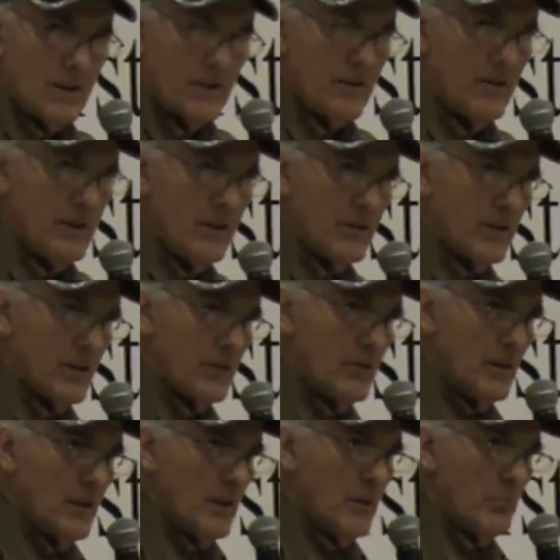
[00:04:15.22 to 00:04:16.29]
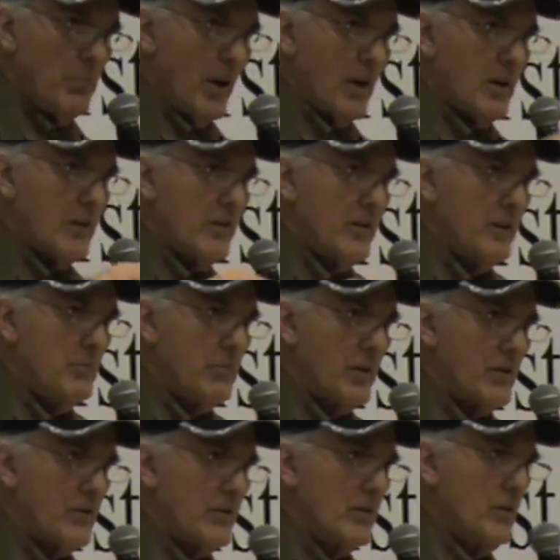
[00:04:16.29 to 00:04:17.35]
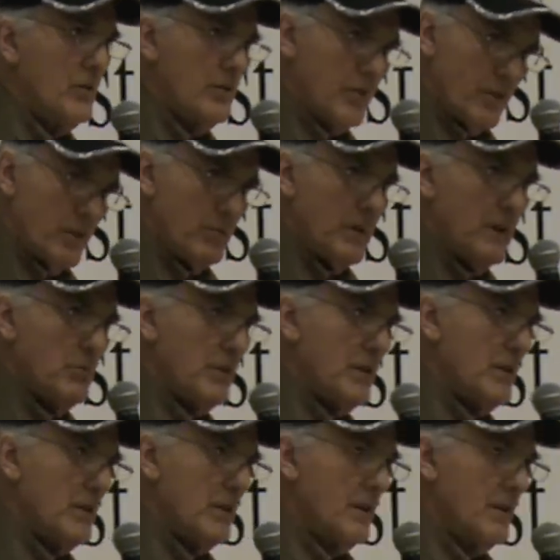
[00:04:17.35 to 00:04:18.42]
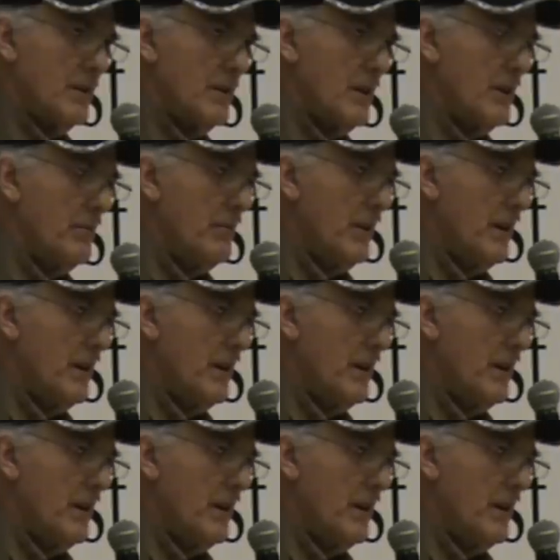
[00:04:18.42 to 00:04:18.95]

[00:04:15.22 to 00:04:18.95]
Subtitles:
because he's a policy person. He used to be with the